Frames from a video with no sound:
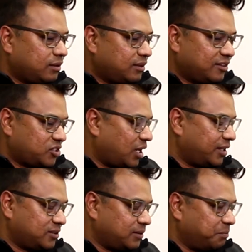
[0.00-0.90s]
it's
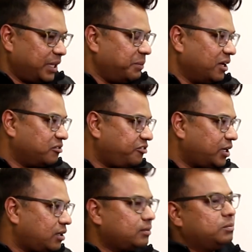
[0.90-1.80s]
it's maybe
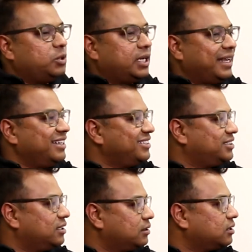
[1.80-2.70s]
unfair but initial